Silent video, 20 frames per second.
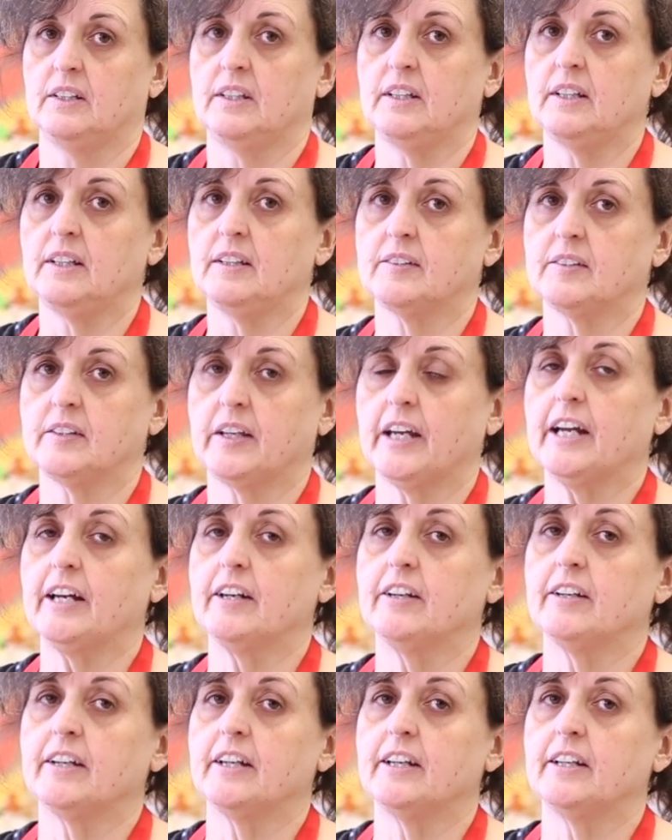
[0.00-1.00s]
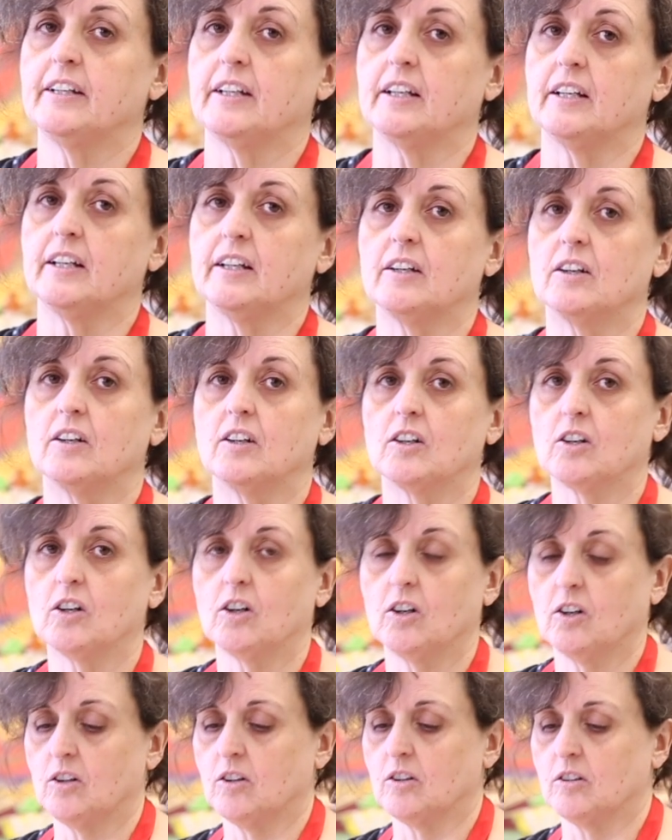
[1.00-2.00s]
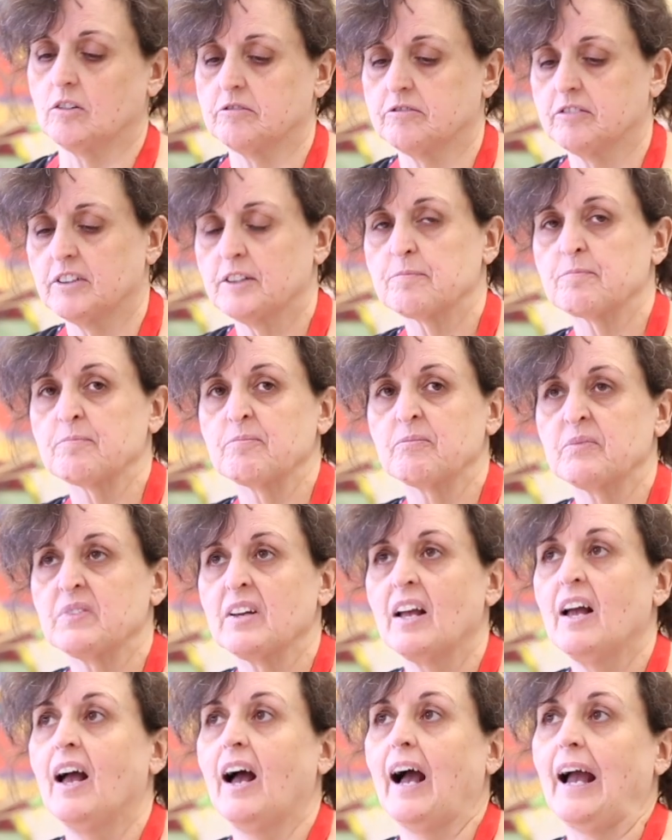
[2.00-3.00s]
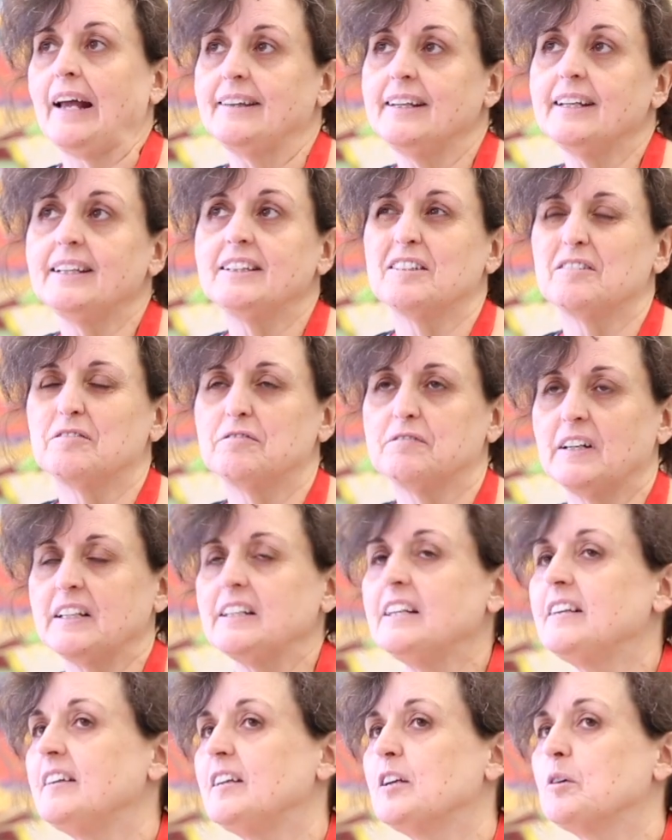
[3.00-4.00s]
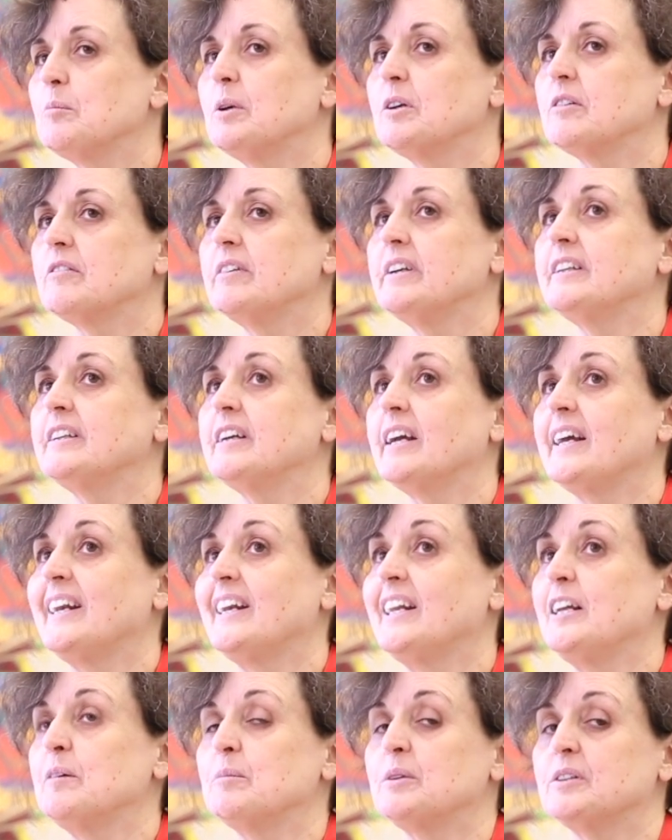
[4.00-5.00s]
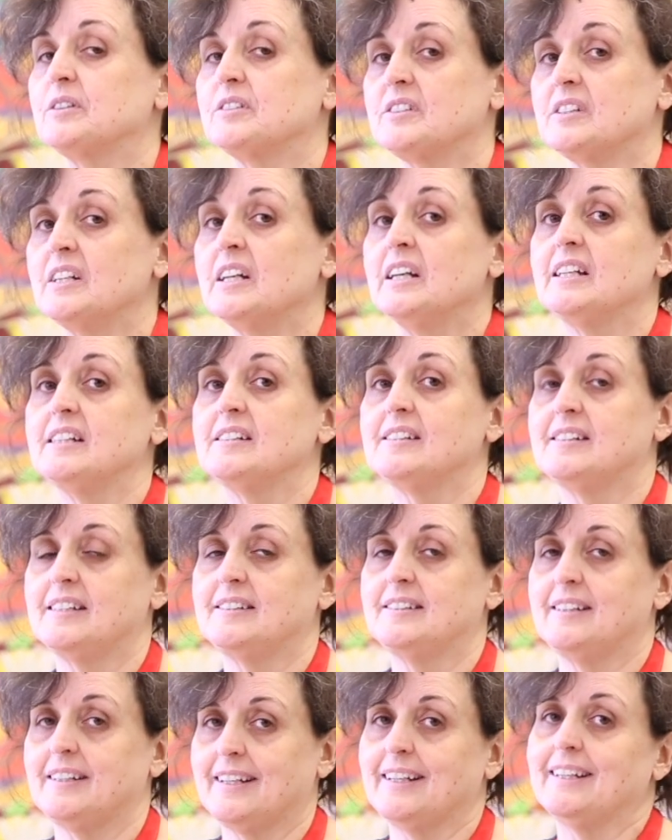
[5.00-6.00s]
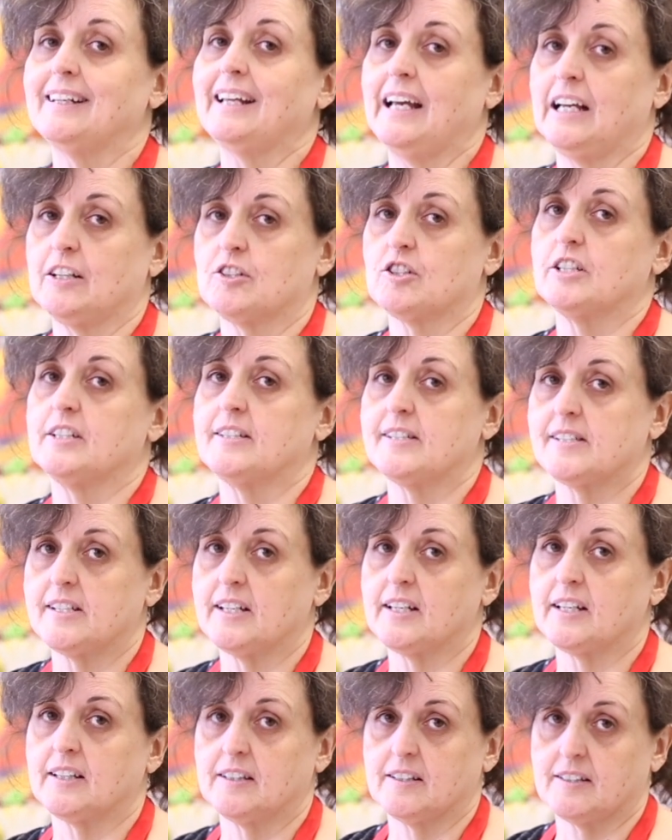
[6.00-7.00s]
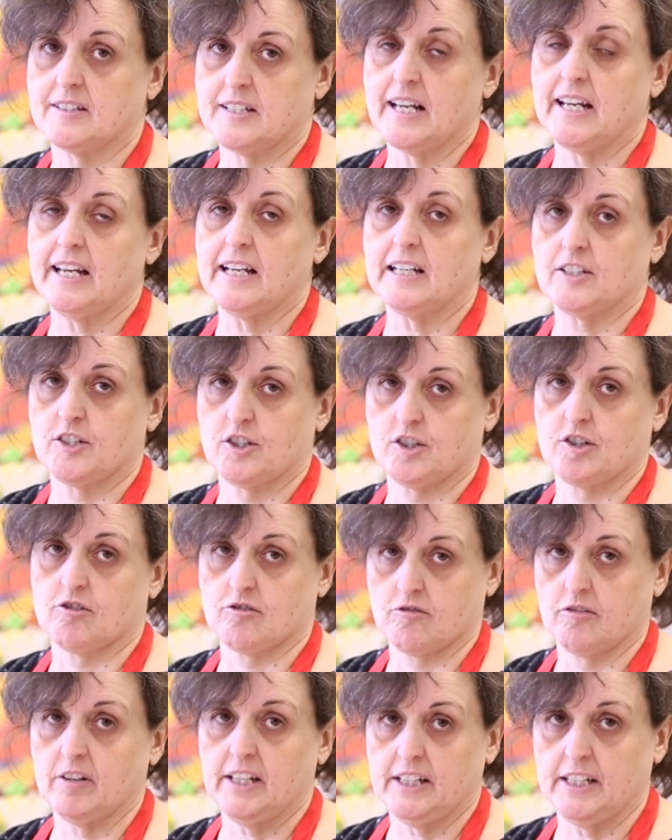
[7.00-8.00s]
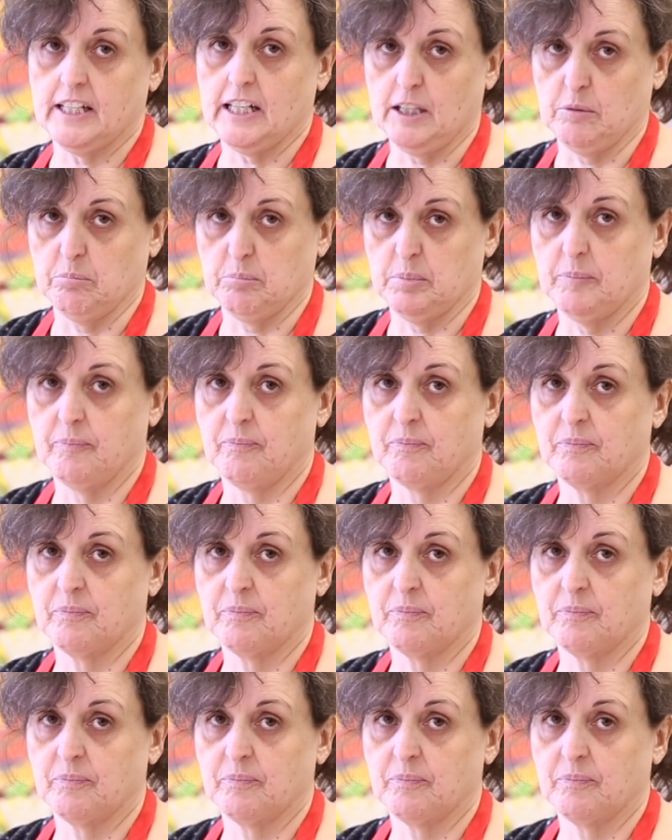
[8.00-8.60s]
he's carrying it in a curve. I think the funny thing about ring-tailed lemurs is that they can actually stick the tail straight up.